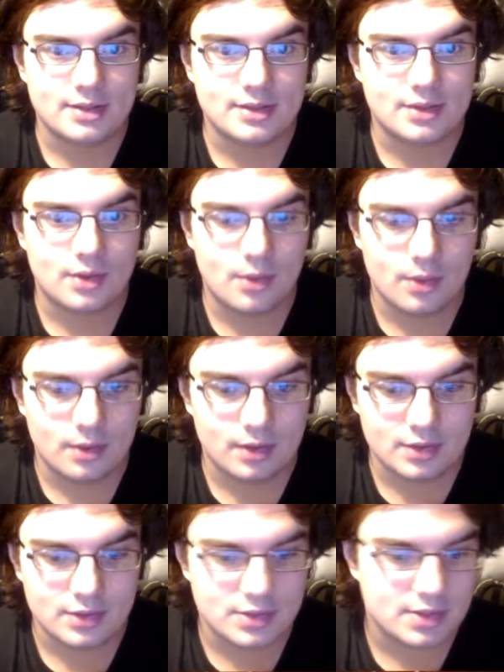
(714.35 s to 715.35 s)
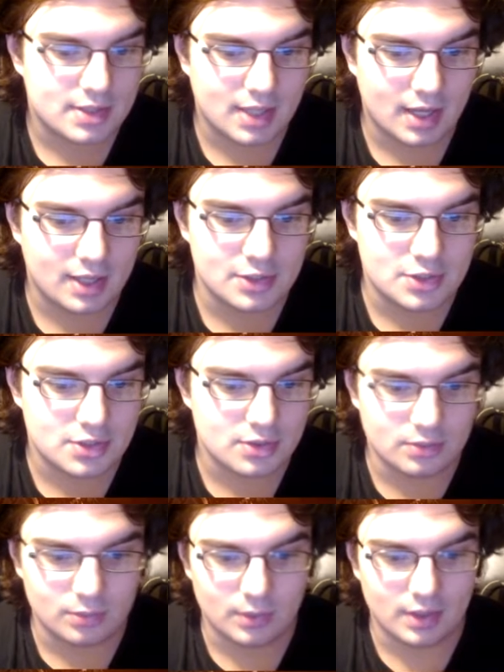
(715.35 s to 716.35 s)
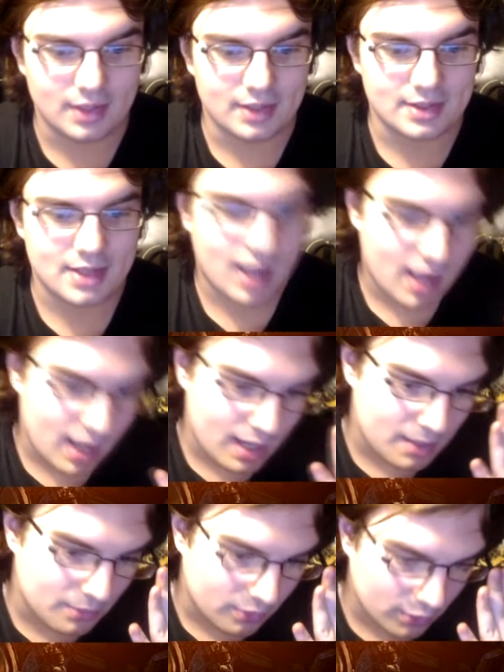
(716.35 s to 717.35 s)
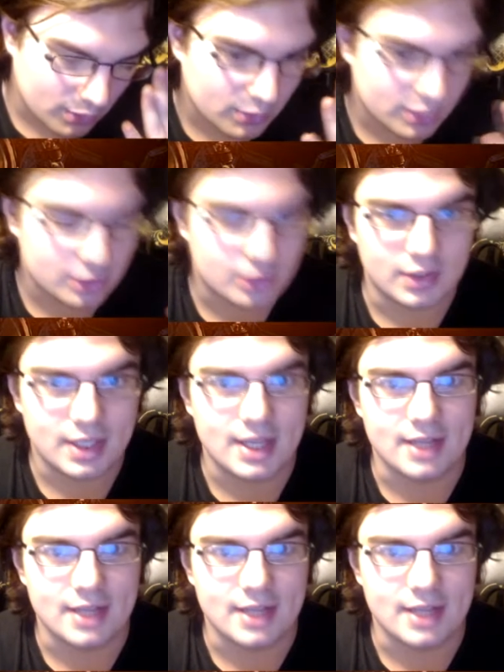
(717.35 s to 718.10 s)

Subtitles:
or just kind of shoot one at a time for critical hits.